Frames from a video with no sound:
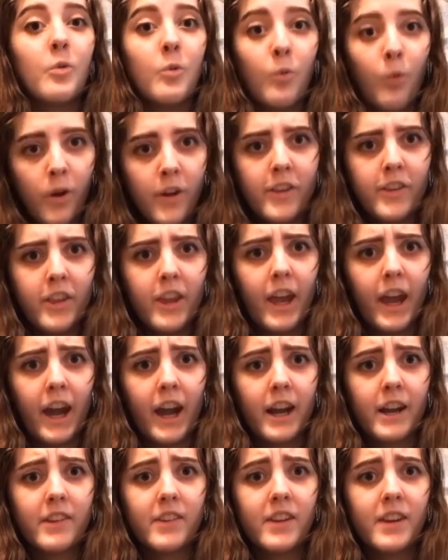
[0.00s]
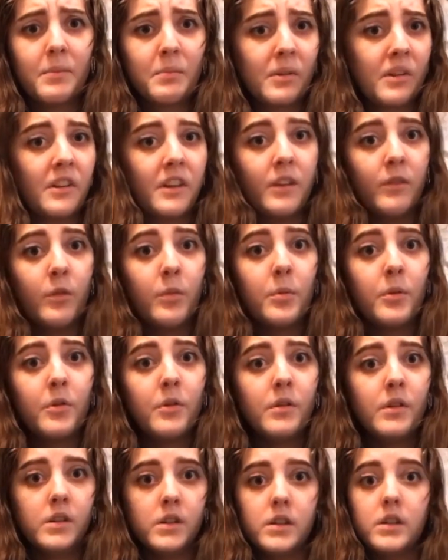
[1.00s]
Was the acting
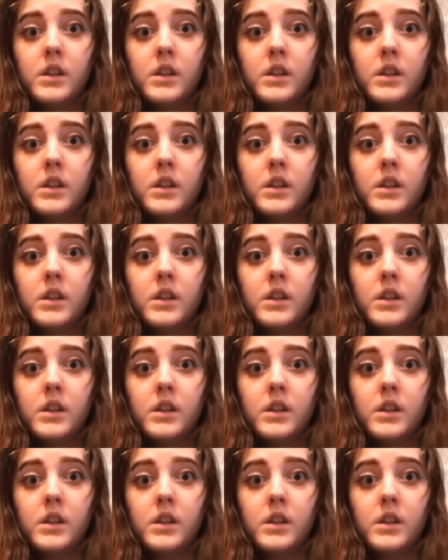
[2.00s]
believable?